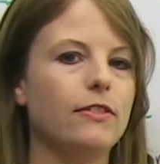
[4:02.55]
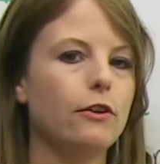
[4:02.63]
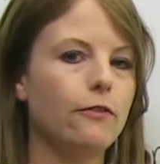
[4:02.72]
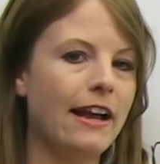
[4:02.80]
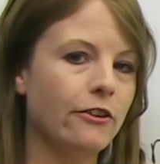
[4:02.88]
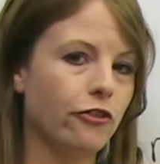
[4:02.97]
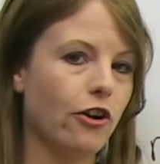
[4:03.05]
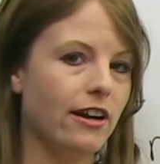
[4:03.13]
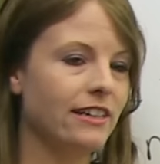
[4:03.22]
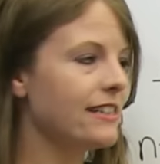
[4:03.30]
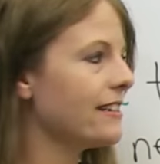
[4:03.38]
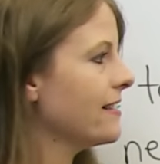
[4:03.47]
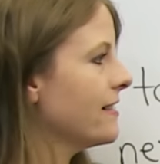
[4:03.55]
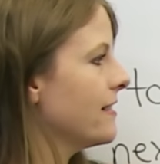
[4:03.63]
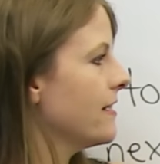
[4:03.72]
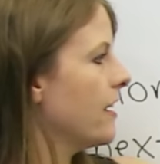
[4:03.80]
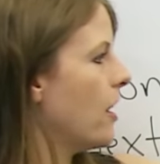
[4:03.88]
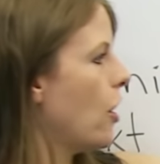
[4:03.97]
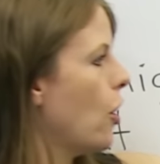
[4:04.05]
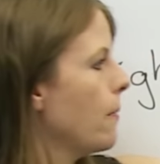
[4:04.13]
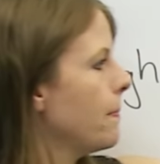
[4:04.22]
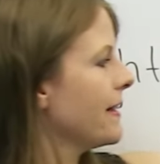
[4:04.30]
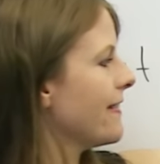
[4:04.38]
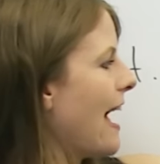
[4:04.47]
The restaurant
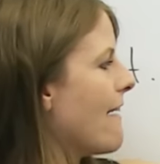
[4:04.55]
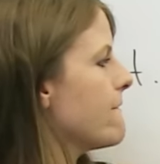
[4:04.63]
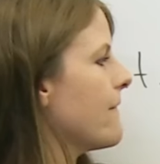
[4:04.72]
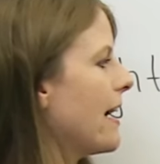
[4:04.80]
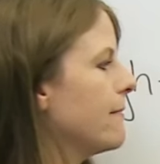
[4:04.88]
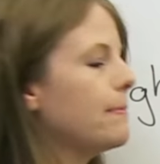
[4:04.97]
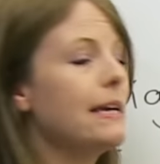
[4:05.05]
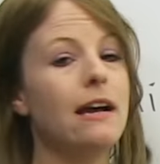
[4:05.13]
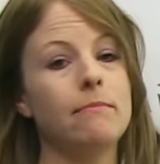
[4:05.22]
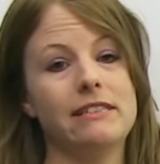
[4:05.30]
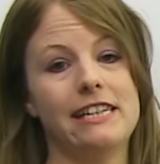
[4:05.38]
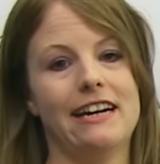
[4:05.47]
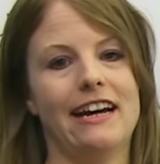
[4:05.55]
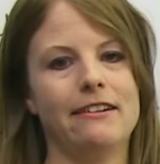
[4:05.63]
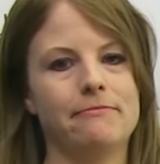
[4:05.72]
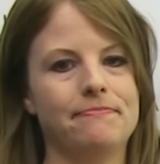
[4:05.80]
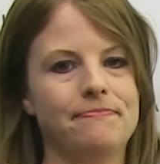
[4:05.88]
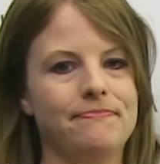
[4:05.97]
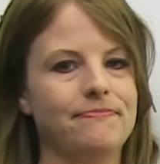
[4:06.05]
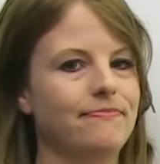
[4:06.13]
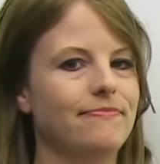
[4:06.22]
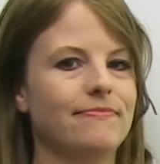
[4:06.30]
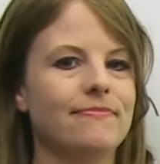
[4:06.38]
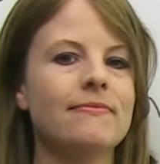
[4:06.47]
opens at 5 p.m. today.
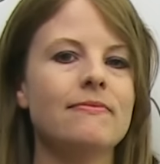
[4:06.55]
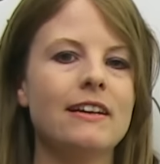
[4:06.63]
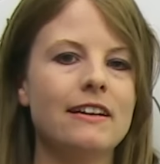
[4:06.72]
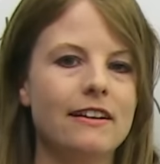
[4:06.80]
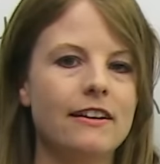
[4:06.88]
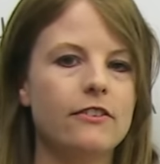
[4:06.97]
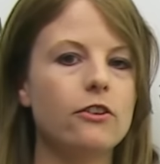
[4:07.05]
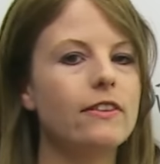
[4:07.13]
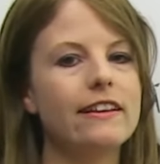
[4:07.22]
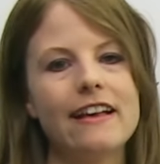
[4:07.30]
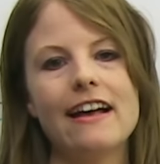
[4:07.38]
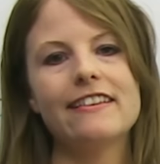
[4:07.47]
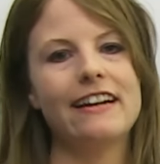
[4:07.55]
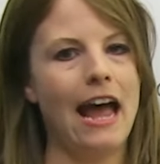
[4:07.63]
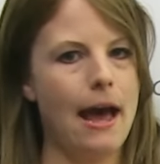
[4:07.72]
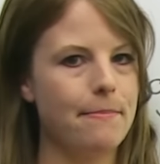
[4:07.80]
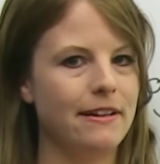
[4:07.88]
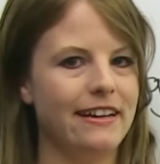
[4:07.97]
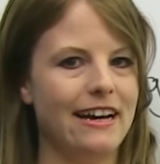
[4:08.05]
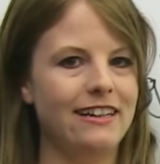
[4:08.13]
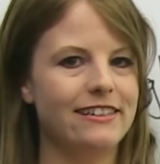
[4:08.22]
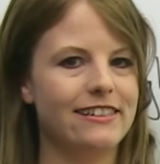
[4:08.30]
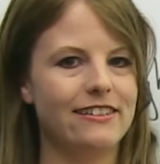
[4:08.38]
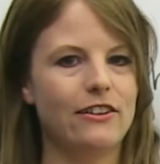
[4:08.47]
So this hasn't happened
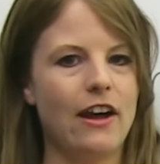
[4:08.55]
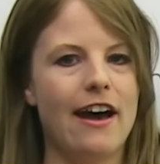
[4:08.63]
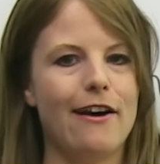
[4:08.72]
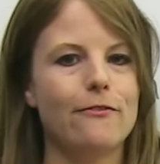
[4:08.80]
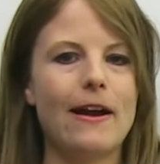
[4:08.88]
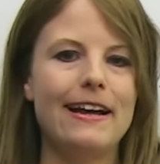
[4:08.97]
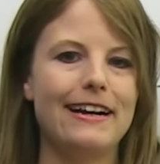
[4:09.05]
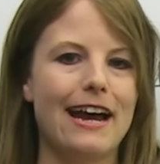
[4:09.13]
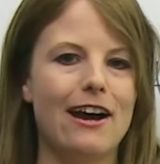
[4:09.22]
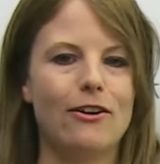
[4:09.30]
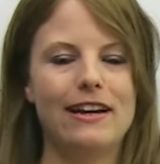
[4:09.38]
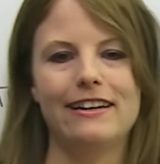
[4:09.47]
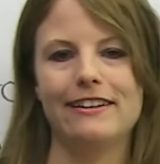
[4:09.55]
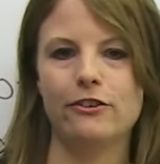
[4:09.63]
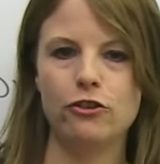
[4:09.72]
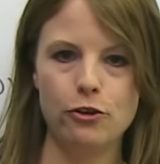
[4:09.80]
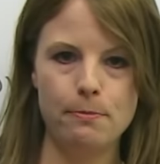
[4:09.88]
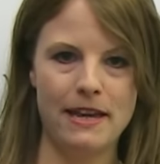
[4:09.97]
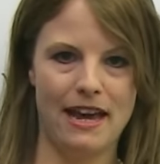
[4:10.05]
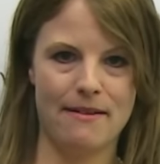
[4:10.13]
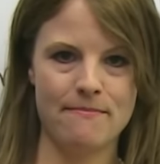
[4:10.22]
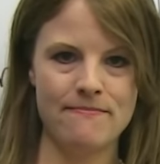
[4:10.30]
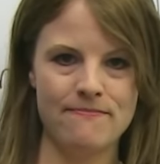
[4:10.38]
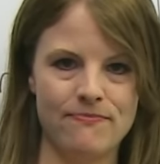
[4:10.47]
yet. Right now it is 2
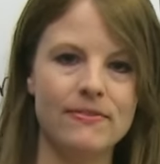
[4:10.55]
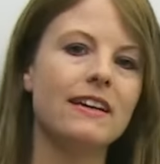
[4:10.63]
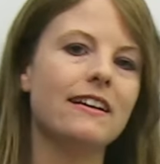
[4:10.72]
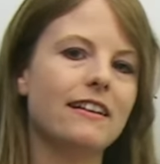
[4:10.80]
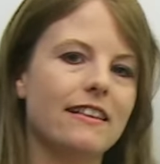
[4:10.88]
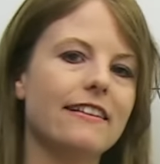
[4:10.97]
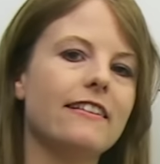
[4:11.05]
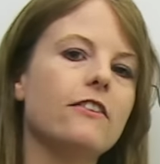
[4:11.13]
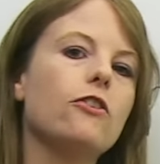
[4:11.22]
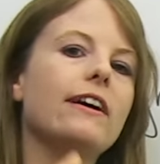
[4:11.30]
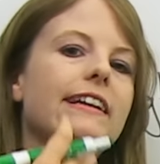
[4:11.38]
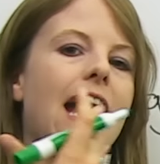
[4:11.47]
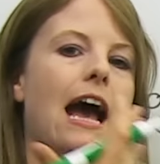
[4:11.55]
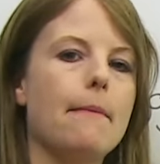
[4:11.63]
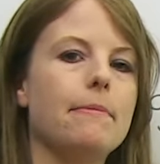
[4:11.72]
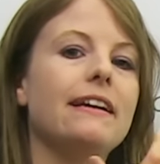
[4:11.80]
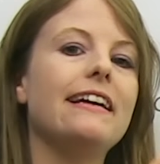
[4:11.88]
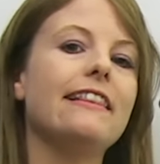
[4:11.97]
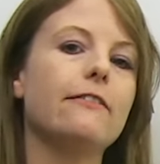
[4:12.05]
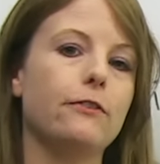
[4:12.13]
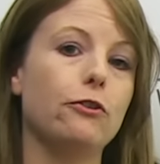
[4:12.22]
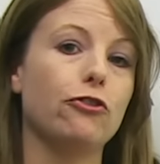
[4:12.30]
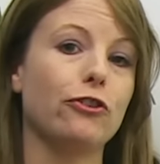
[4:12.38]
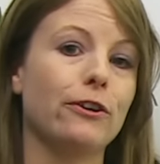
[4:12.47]
p.m. This is going to happen in the
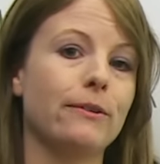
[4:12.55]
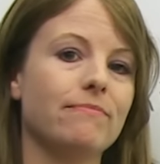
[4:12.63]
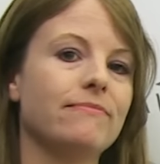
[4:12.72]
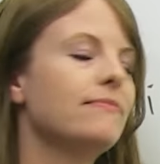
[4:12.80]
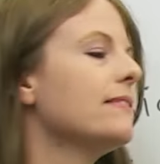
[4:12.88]
future.